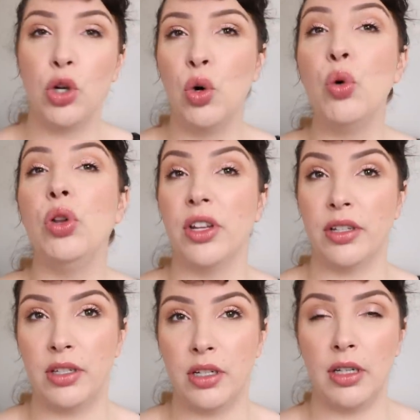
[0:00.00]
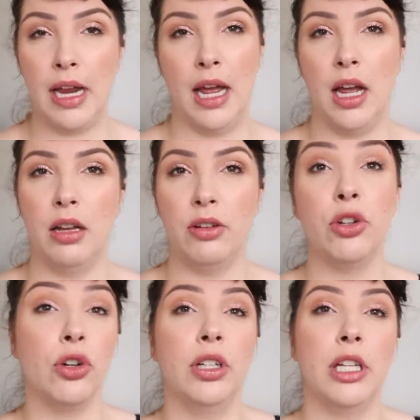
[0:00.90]
coolest
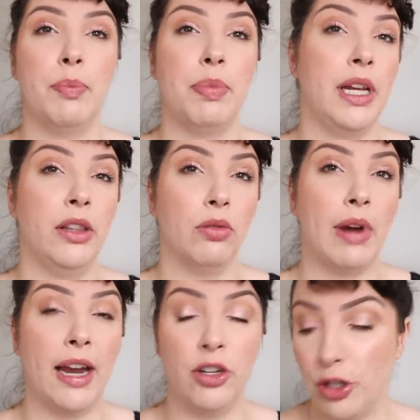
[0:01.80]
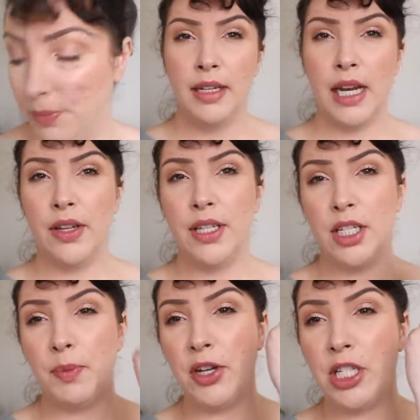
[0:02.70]
nude lip in the range. Now this
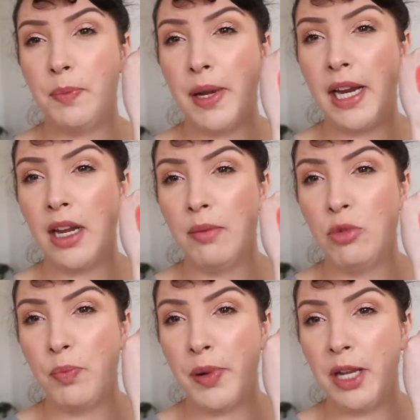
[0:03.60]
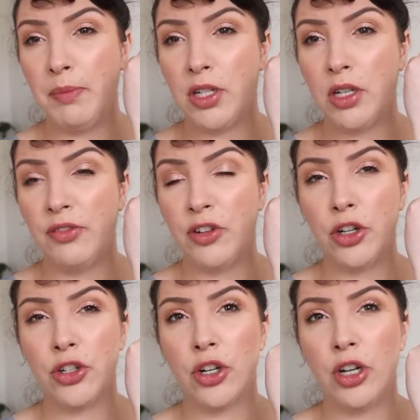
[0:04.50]
is supposed to be a more pigmented
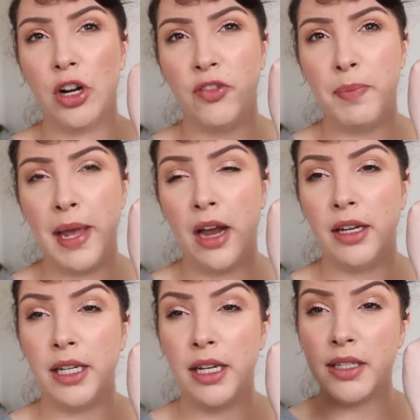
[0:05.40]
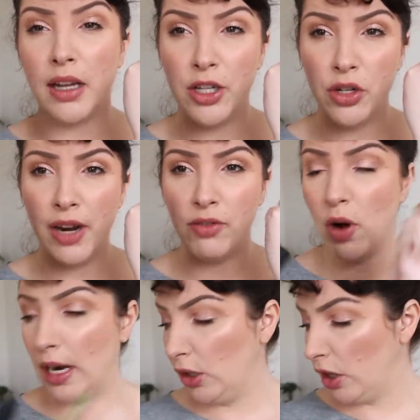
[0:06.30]
version of the Powder Kiss. I do have
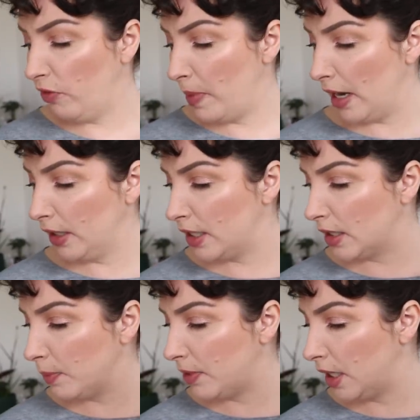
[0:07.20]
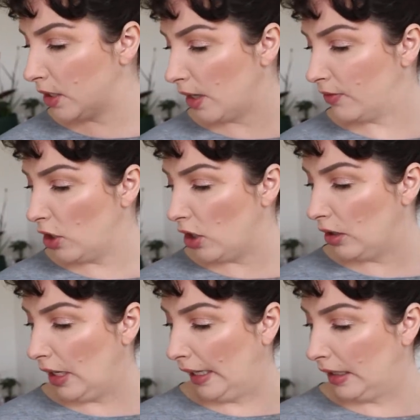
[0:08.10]
quite a lot of Powder Kiss lipsticks. I've
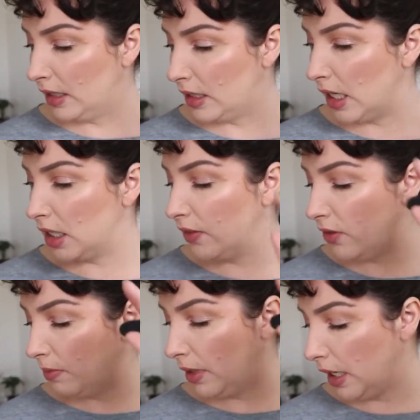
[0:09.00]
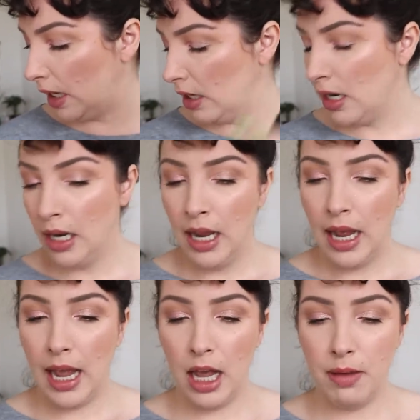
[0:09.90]
got like 6 of them here.
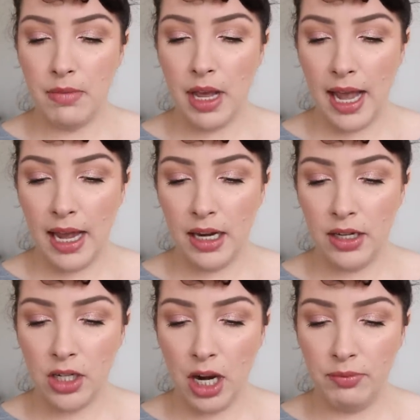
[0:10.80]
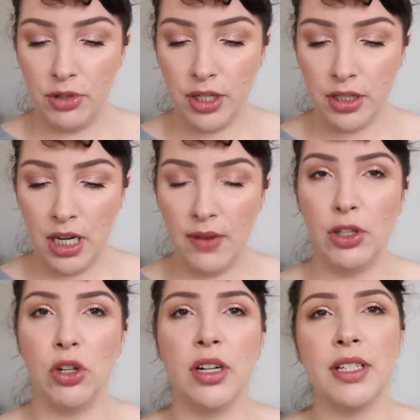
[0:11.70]
And I'm just gonna have a
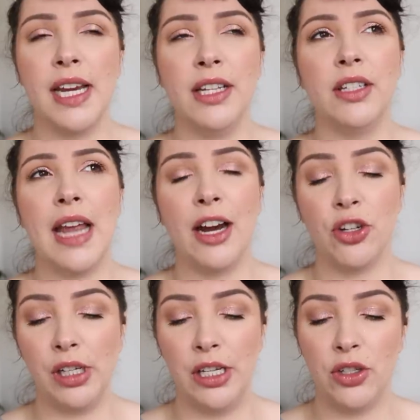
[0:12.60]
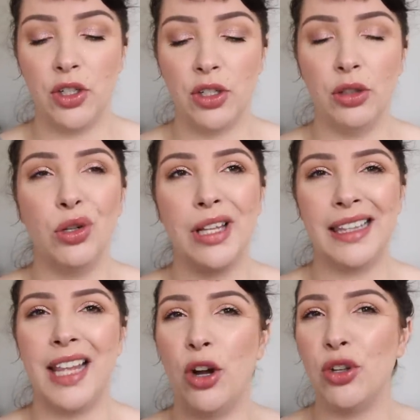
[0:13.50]
look, because these actually look
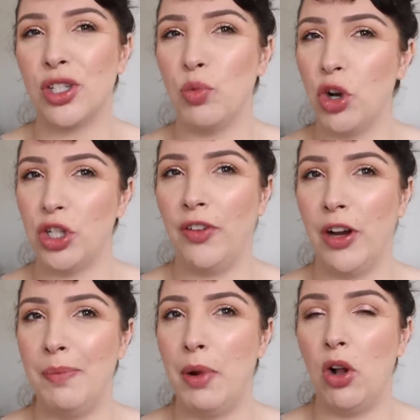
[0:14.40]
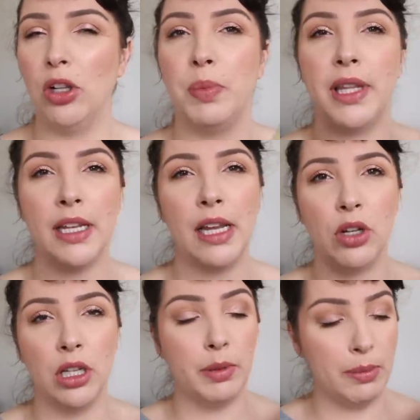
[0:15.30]
like they don't swatch very bold, but then they
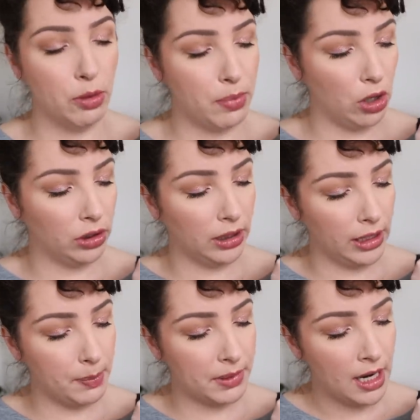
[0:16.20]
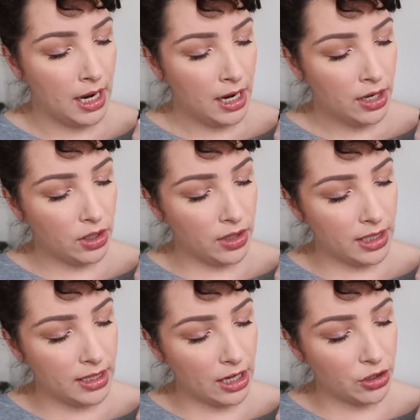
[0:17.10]
look a little bit more bold on the lips. So
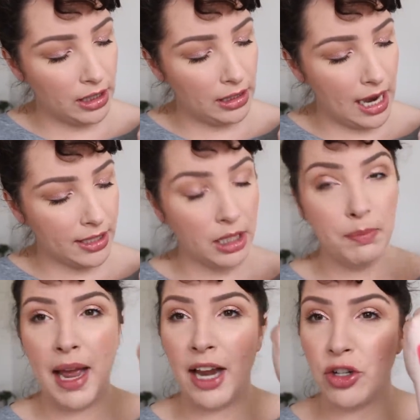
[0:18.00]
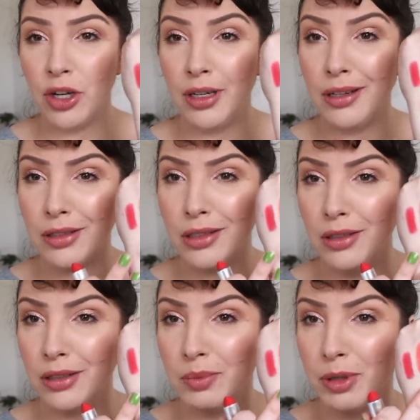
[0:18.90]
this is actually Lasting Passion. It actually
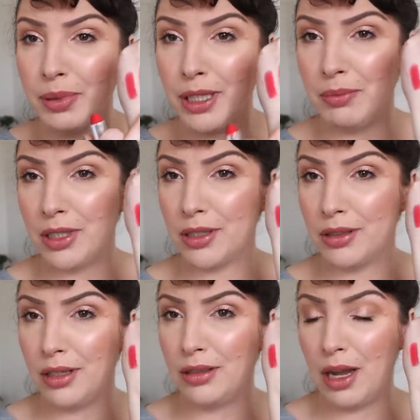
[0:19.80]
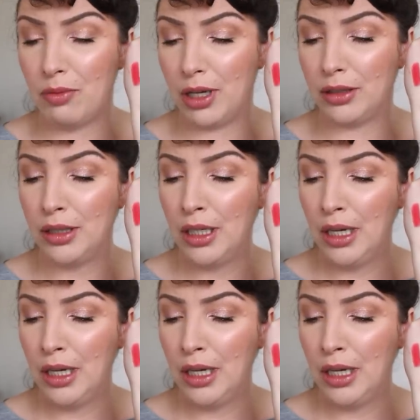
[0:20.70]
looks more pigmented than that one.